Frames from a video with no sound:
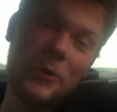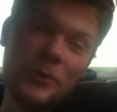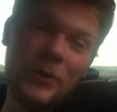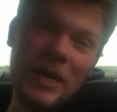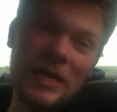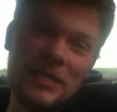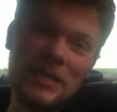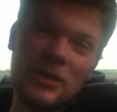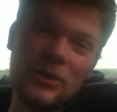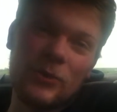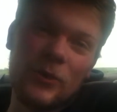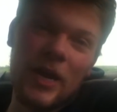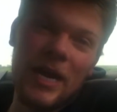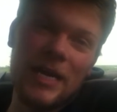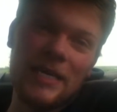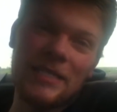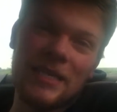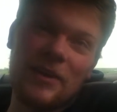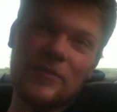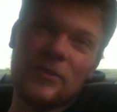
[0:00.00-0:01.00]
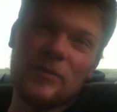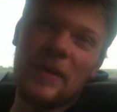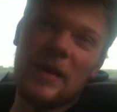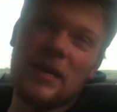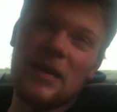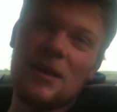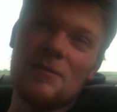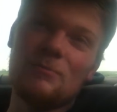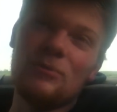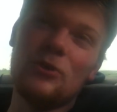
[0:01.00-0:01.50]
for the rest of the race after
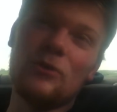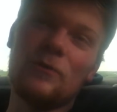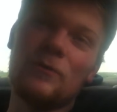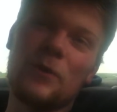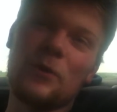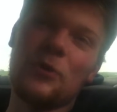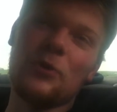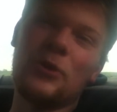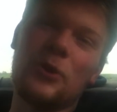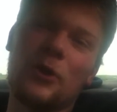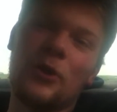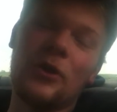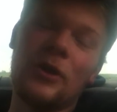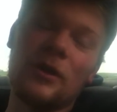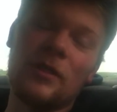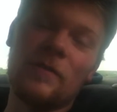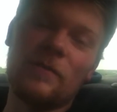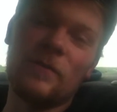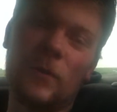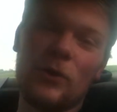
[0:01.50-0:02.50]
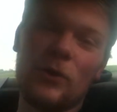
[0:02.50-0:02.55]
making a move for third in the